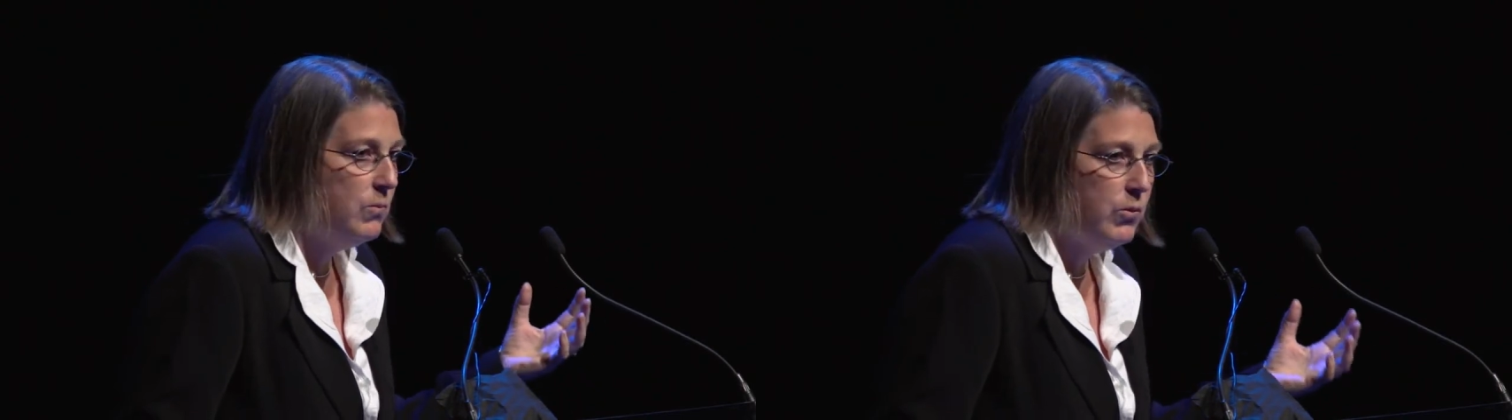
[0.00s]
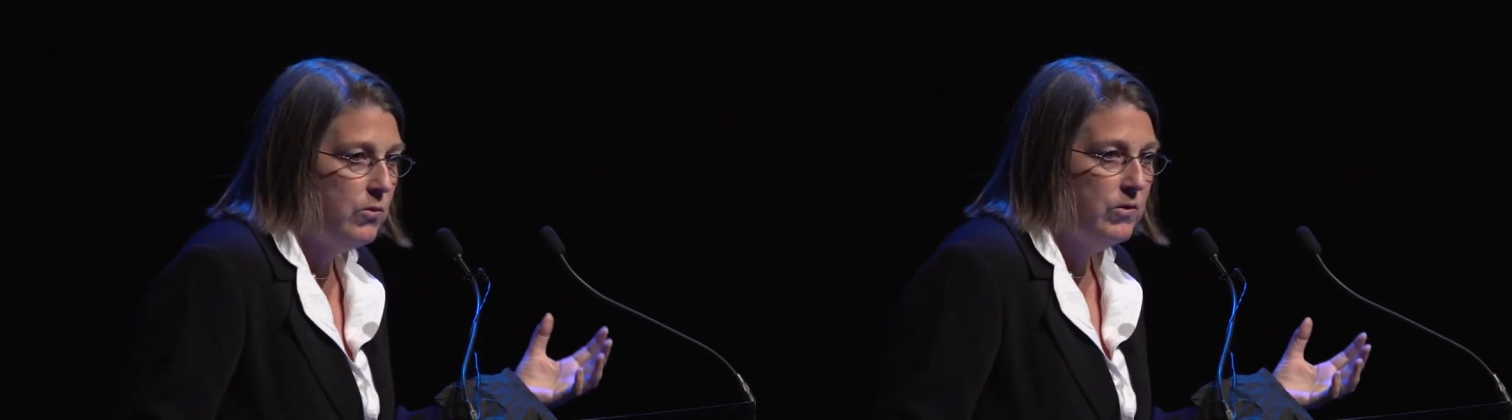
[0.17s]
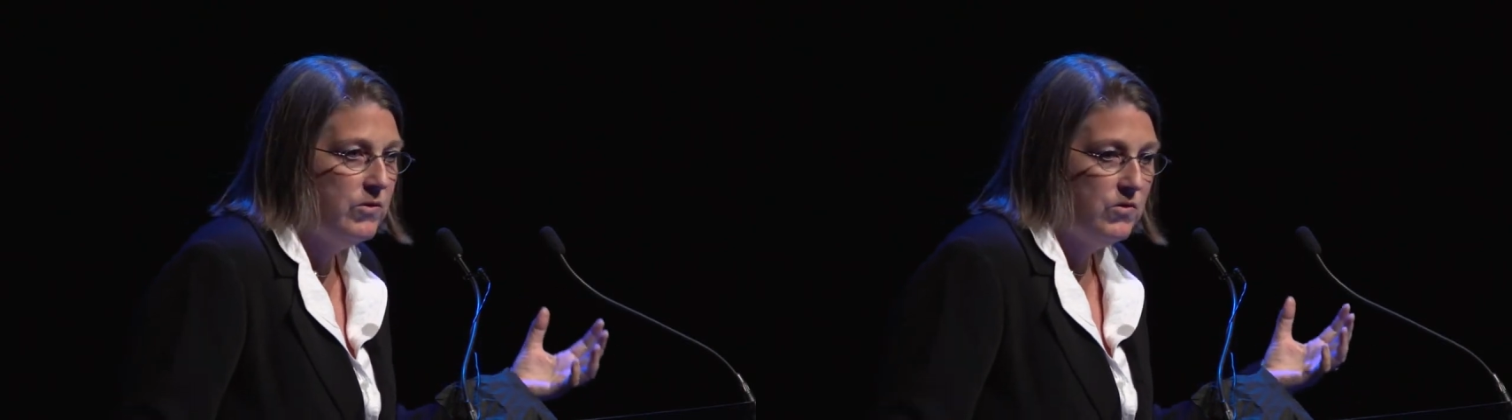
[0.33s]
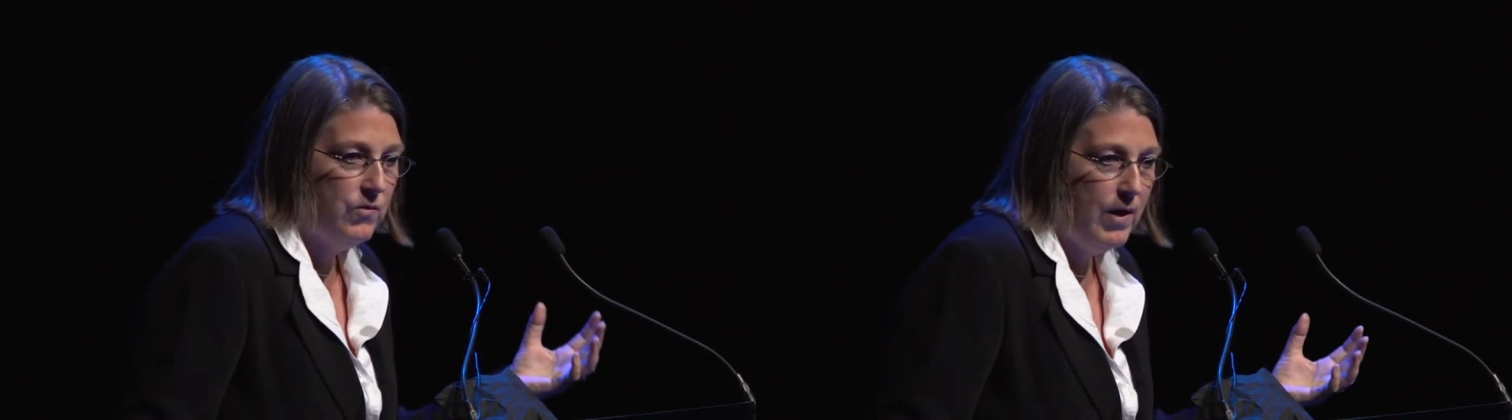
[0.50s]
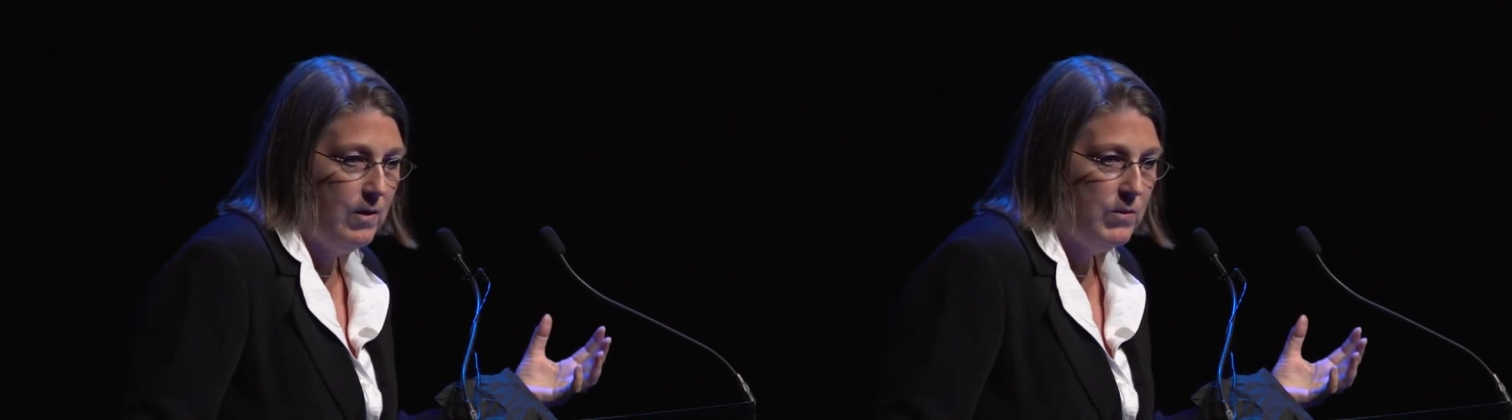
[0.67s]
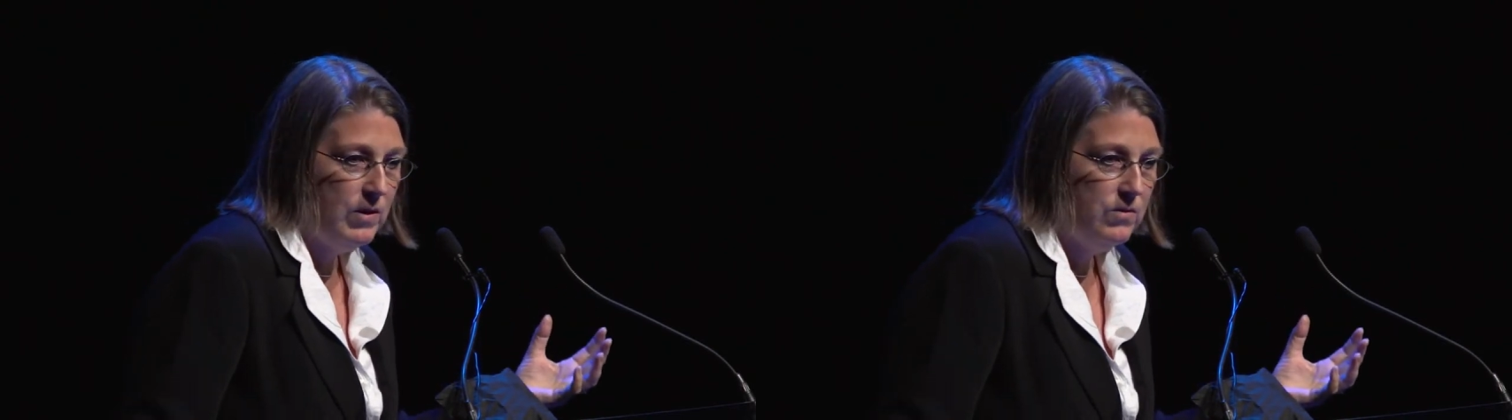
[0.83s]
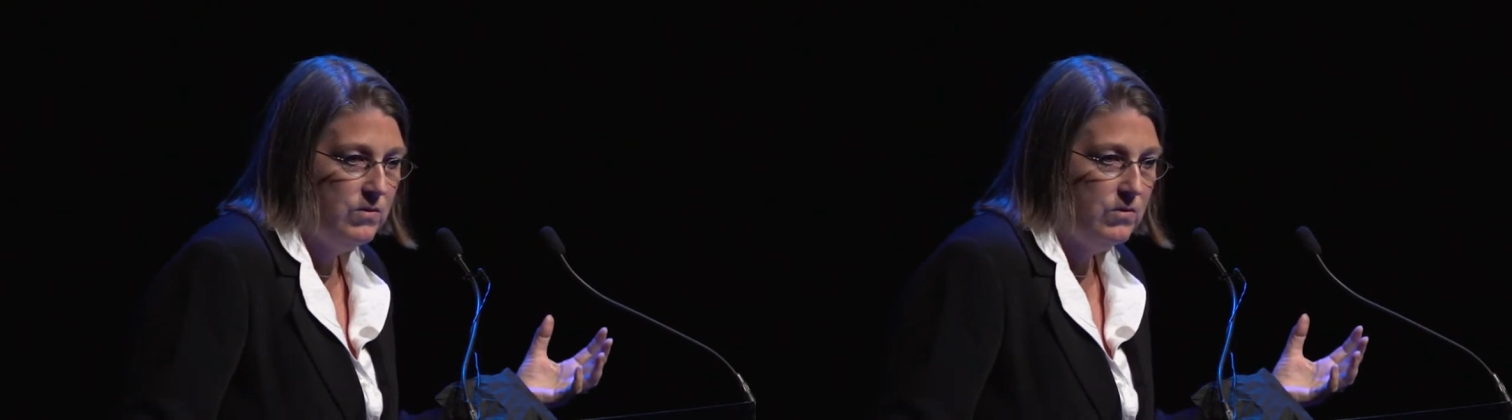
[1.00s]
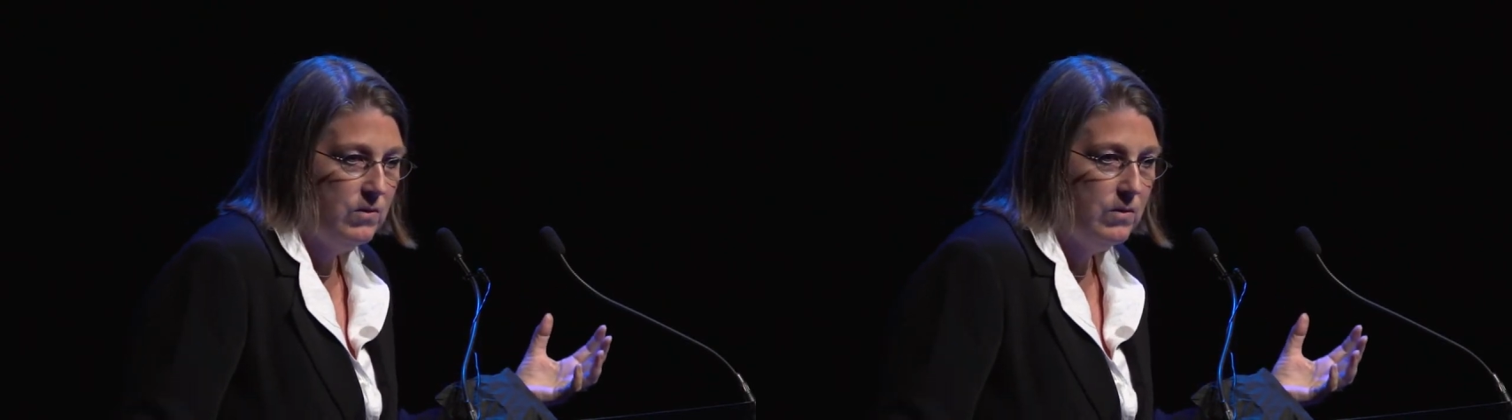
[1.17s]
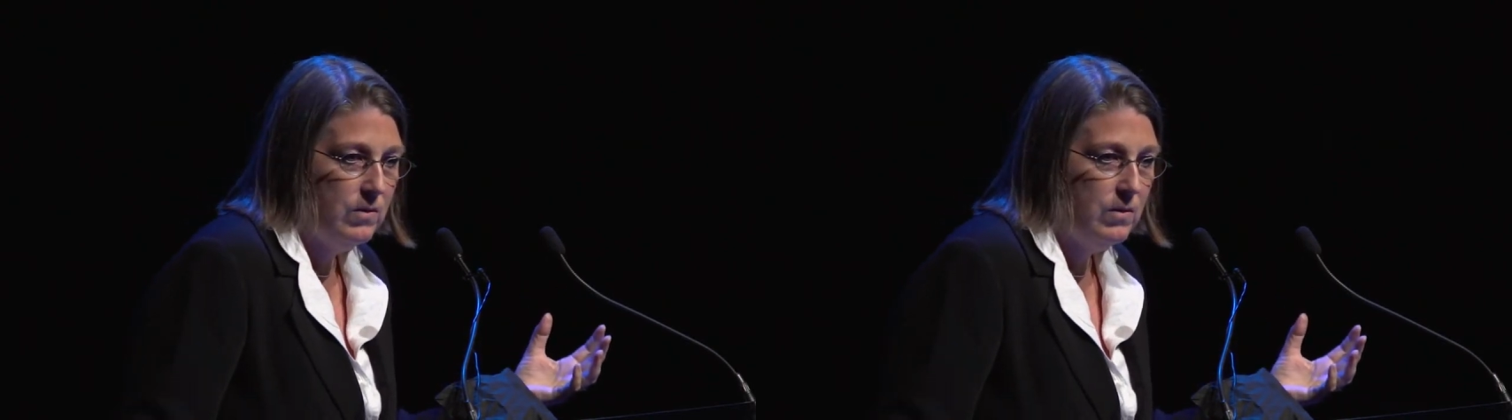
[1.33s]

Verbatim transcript: poorest families.